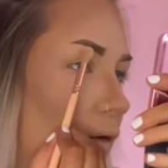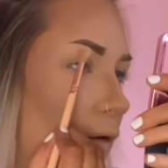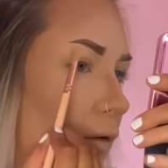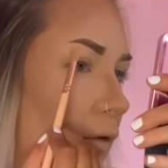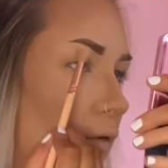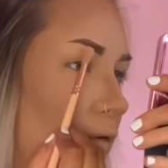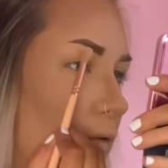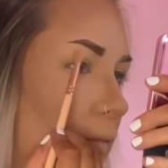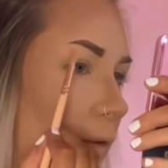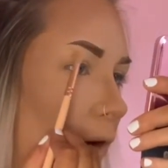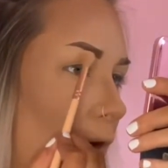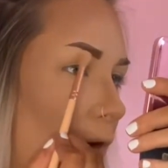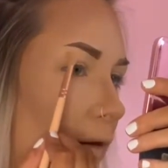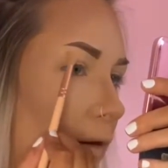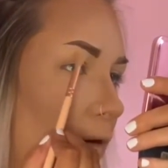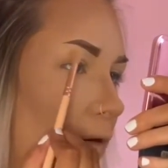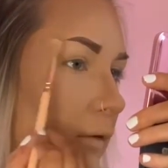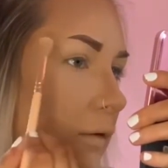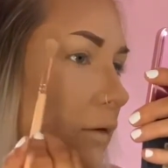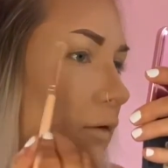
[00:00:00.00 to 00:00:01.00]
onto my
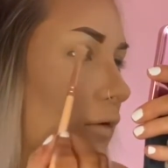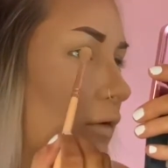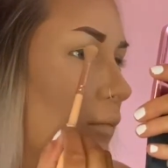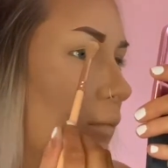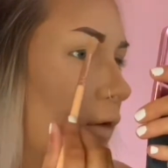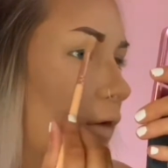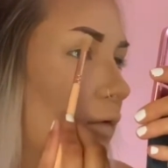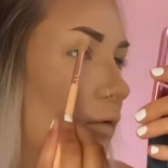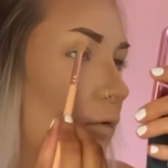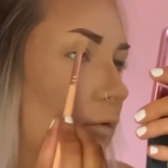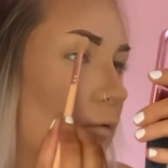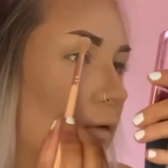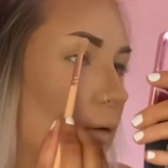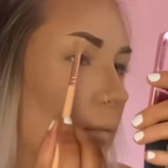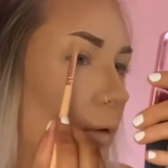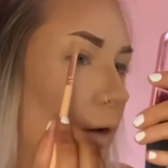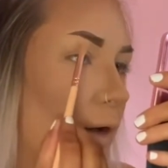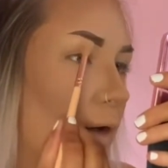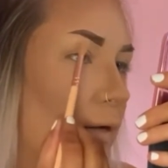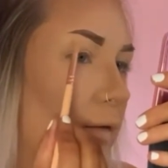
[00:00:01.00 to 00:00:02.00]
eyeliner and it just makes it look really
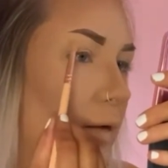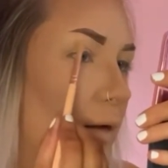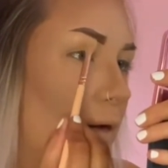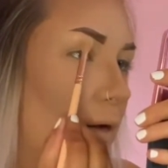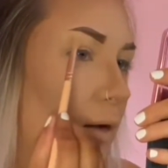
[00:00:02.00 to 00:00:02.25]
bad.